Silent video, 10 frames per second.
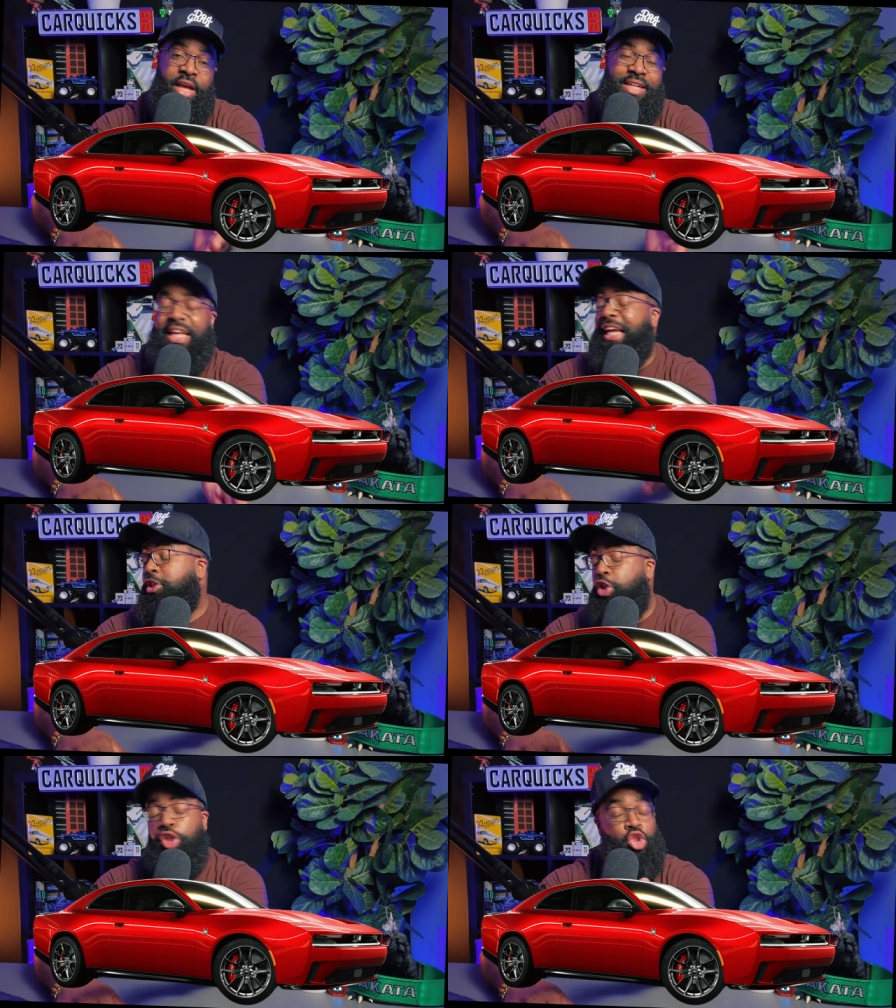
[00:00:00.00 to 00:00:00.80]
Take it
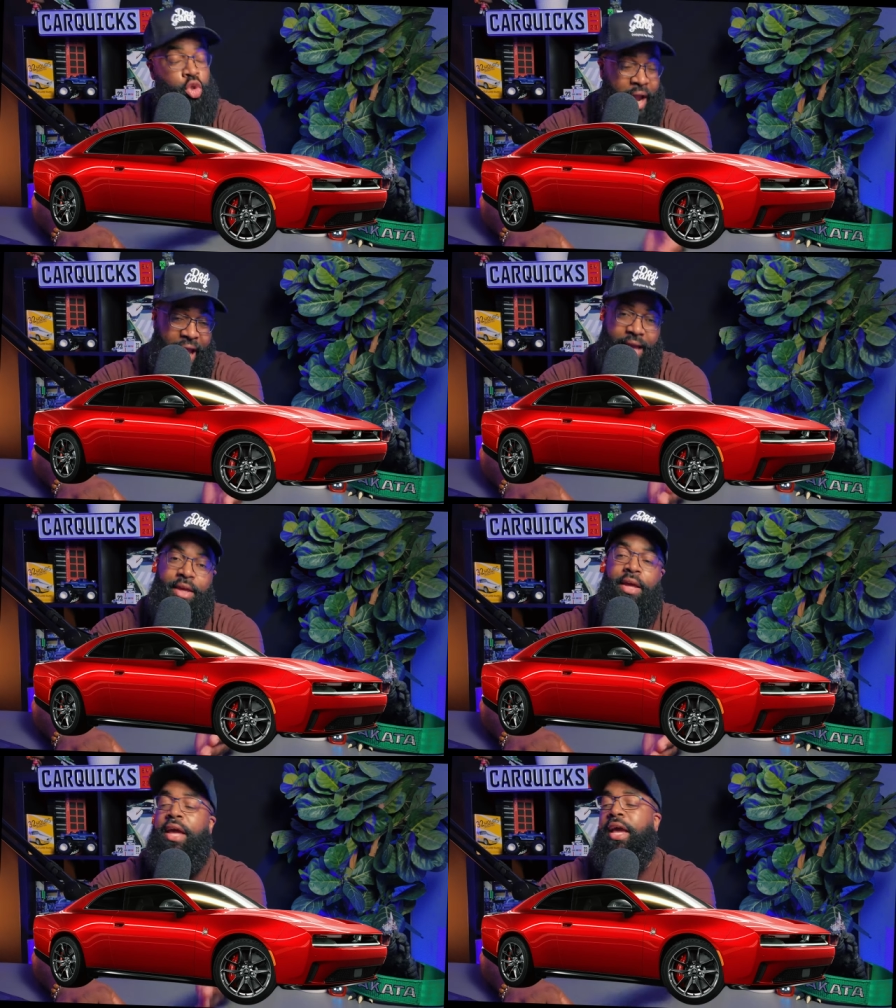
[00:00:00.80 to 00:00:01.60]
to the track.
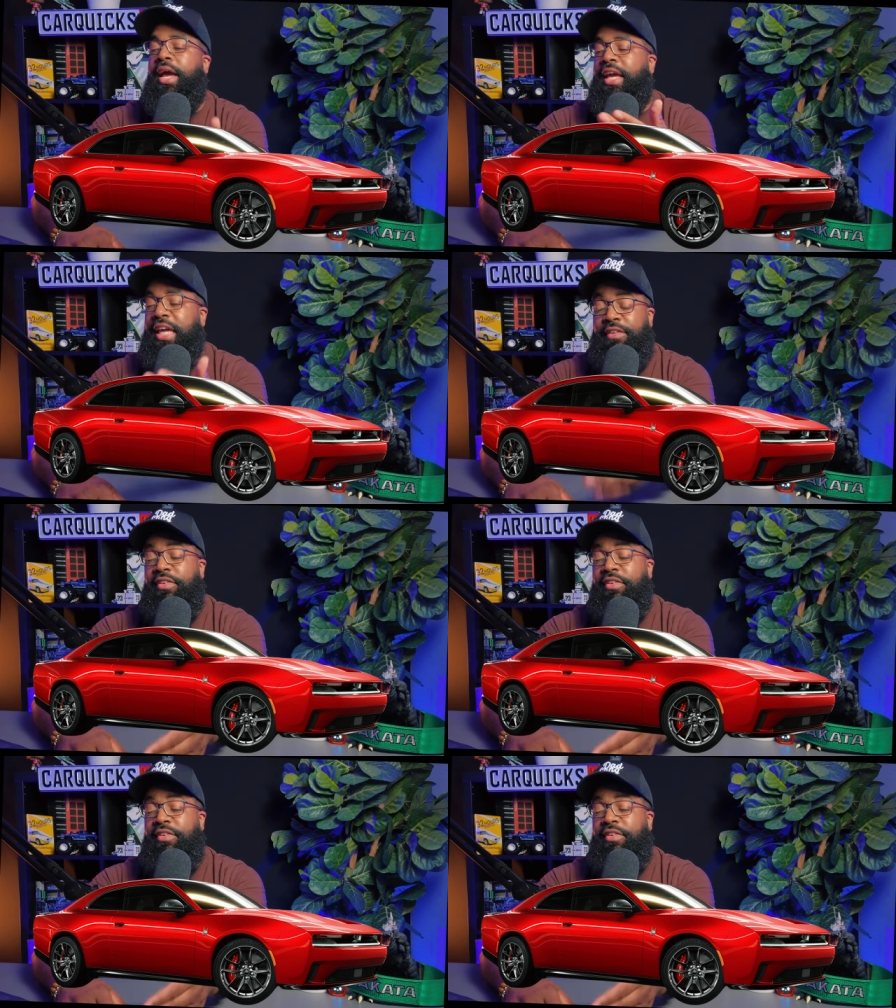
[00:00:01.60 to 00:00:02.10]
Even